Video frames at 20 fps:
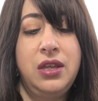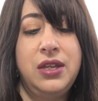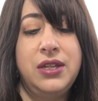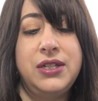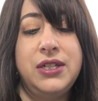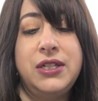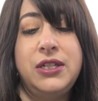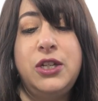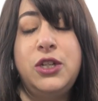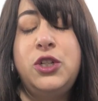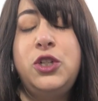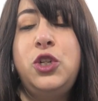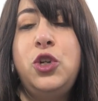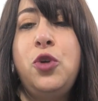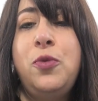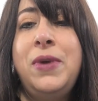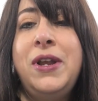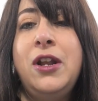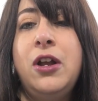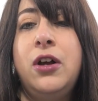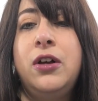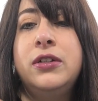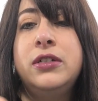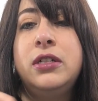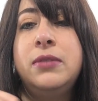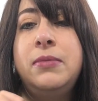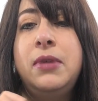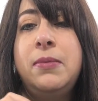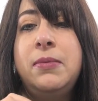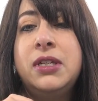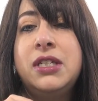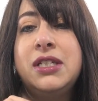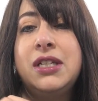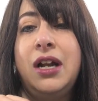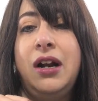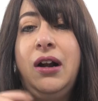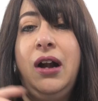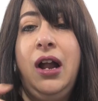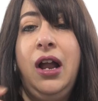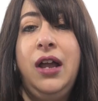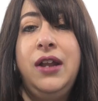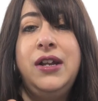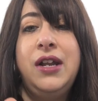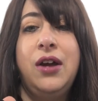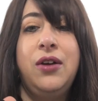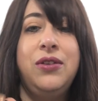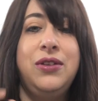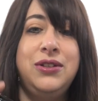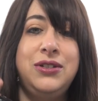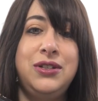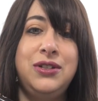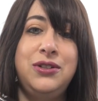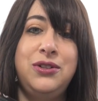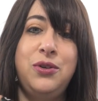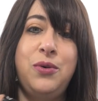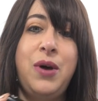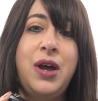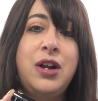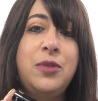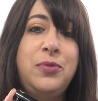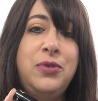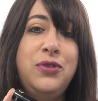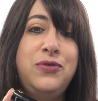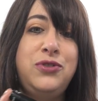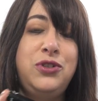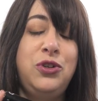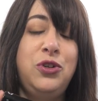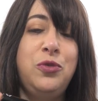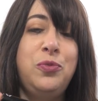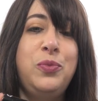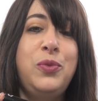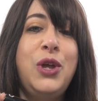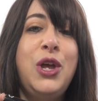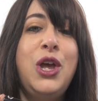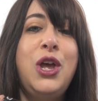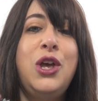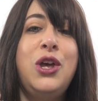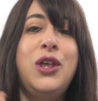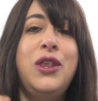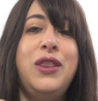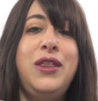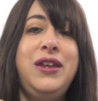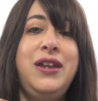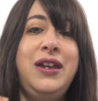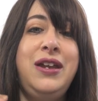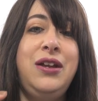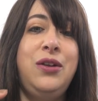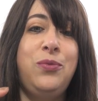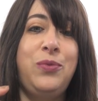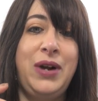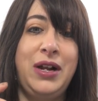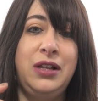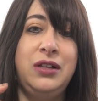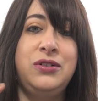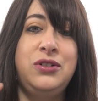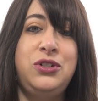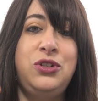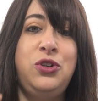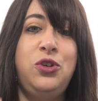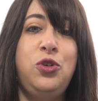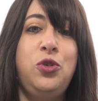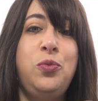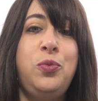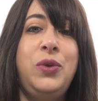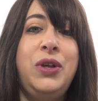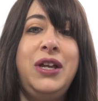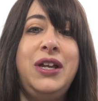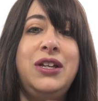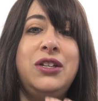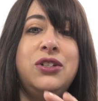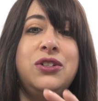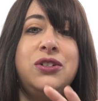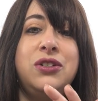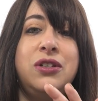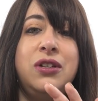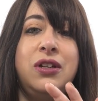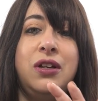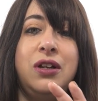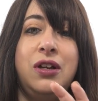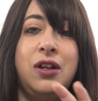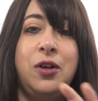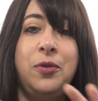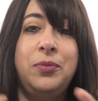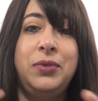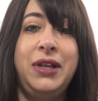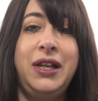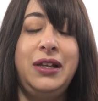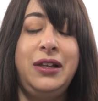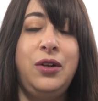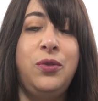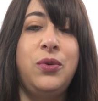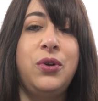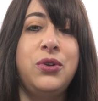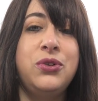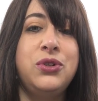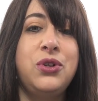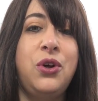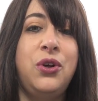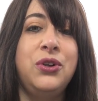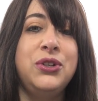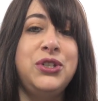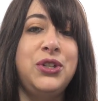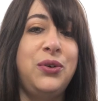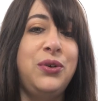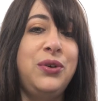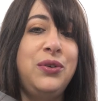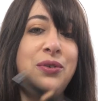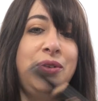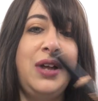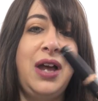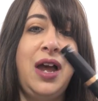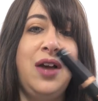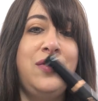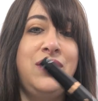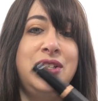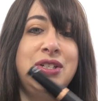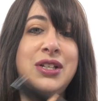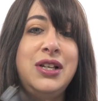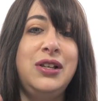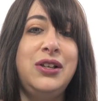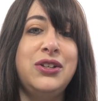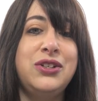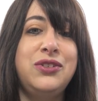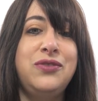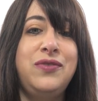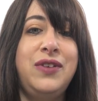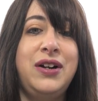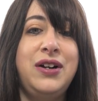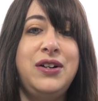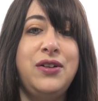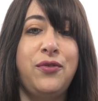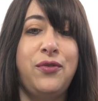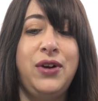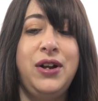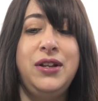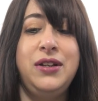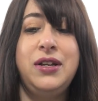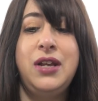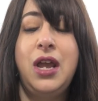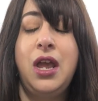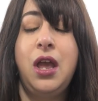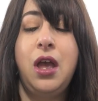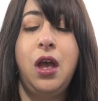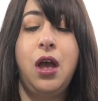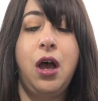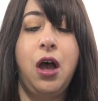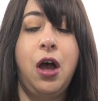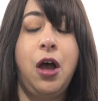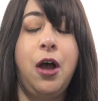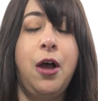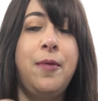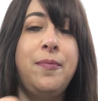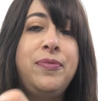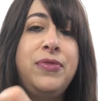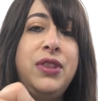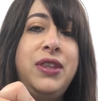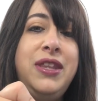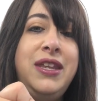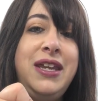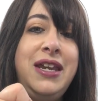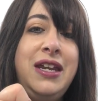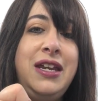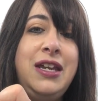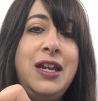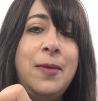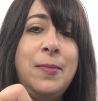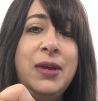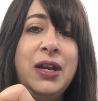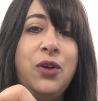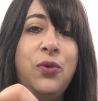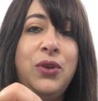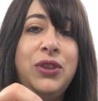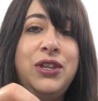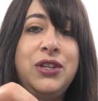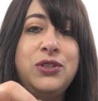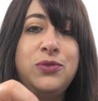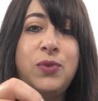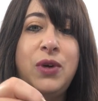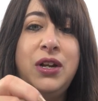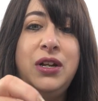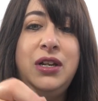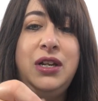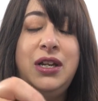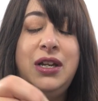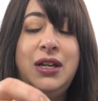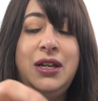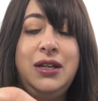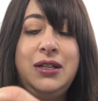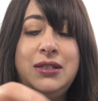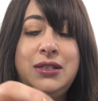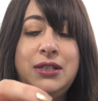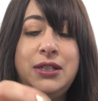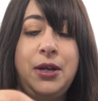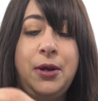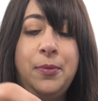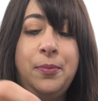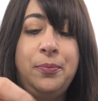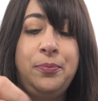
This is the Zoom In Ultimate Mascara. Now, this is the waterproof tube. The regular tube is completely rose gold, so obviously looks very different. The gimmick with this one is